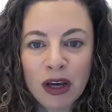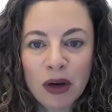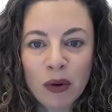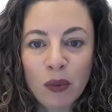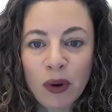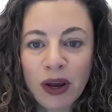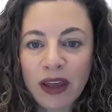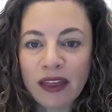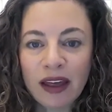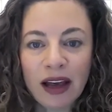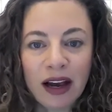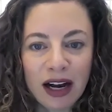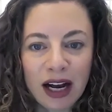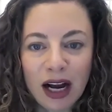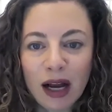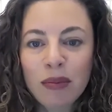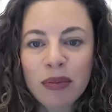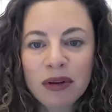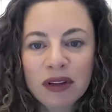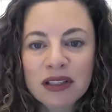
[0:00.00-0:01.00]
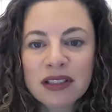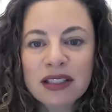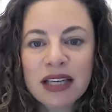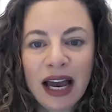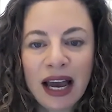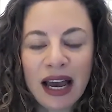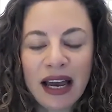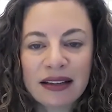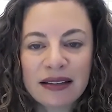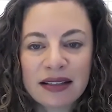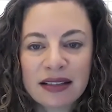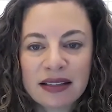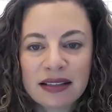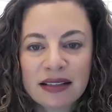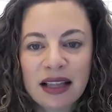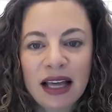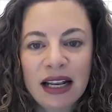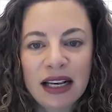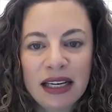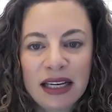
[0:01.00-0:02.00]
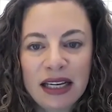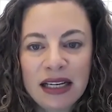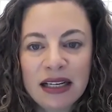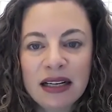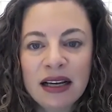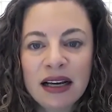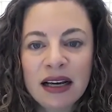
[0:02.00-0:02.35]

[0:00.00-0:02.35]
with a couple of tasks that need